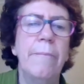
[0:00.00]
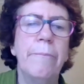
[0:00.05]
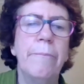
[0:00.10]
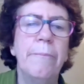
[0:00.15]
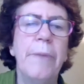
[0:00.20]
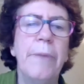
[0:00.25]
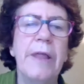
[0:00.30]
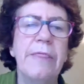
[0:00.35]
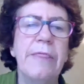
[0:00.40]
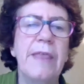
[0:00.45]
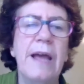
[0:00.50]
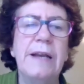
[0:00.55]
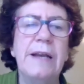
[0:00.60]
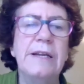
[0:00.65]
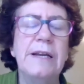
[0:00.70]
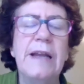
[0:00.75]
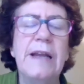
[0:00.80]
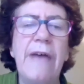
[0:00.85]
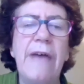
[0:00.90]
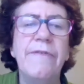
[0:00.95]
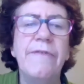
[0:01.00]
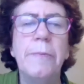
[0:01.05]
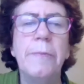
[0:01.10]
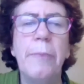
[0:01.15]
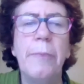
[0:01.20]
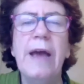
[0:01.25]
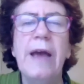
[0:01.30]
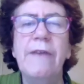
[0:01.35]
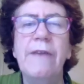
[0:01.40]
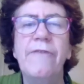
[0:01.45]
but they didn't have to
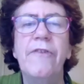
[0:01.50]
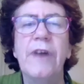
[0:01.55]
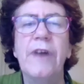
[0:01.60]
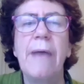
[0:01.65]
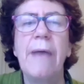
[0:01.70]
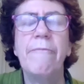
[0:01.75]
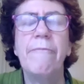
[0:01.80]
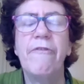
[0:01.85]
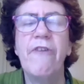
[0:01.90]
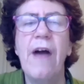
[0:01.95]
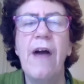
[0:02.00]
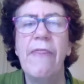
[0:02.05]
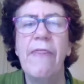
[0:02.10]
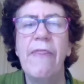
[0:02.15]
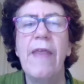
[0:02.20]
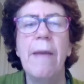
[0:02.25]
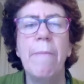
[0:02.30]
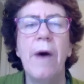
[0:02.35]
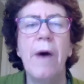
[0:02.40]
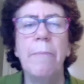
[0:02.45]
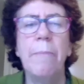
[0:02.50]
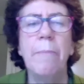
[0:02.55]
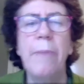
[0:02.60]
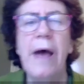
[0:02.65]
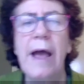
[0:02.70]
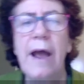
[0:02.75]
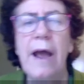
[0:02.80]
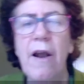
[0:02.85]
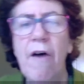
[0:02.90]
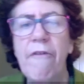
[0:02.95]
pay for it up front. They might
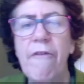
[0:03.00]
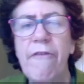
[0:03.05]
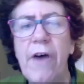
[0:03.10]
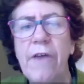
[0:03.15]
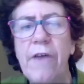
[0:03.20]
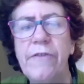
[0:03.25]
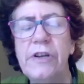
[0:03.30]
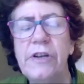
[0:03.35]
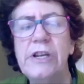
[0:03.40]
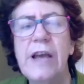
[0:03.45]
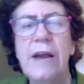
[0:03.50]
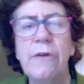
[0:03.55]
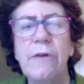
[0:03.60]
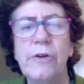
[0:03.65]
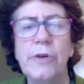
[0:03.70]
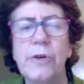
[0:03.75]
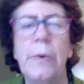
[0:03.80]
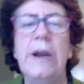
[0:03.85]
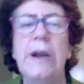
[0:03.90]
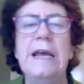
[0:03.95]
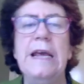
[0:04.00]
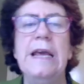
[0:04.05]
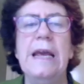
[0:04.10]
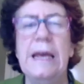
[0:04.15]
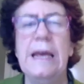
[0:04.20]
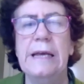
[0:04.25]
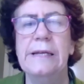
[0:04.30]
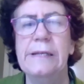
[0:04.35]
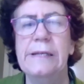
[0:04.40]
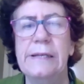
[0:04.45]
pay it off over 10 or 20
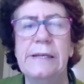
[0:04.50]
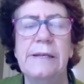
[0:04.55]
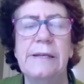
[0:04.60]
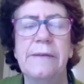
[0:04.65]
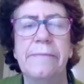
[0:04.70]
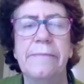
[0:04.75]
years.